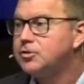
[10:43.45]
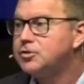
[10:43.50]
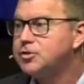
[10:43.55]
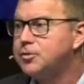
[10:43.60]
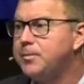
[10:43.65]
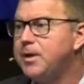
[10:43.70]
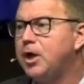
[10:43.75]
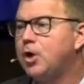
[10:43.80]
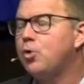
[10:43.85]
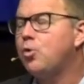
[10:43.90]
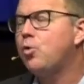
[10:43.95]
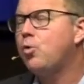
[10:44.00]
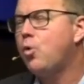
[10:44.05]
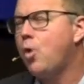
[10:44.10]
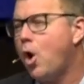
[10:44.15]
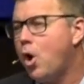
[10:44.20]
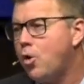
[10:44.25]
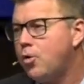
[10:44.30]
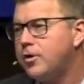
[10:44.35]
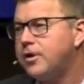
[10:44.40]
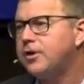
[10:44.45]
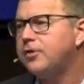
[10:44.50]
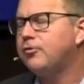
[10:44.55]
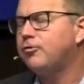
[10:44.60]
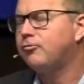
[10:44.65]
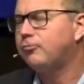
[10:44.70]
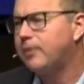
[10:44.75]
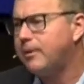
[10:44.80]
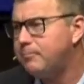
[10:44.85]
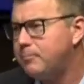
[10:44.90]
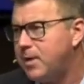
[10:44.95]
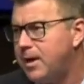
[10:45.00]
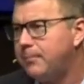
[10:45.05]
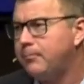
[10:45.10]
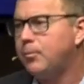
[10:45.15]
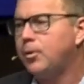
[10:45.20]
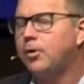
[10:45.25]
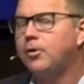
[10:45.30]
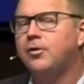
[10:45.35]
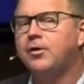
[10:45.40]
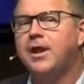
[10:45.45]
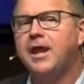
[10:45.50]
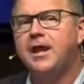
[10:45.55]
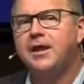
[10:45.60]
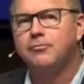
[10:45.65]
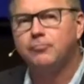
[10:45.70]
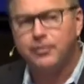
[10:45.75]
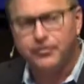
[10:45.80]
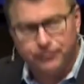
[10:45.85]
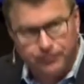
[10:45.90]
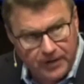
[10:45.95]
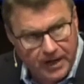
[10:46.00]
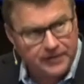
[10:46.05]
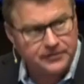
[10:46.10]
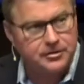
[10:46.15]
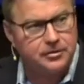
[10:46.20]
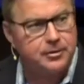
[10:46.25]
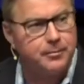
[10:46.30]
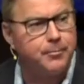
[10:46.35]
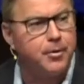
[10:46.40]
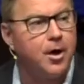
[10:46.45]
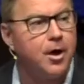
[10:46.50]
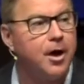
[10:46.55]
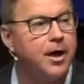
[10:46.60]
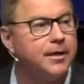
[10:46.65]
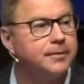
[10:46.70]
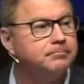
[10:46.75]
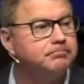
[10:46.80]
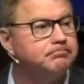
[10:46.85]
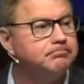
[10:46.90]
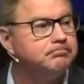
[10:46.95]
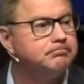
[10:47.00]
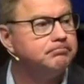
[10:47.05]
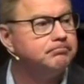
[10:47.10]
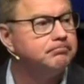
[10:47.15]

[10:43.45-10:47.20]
to be quoted and remembered and reflected upon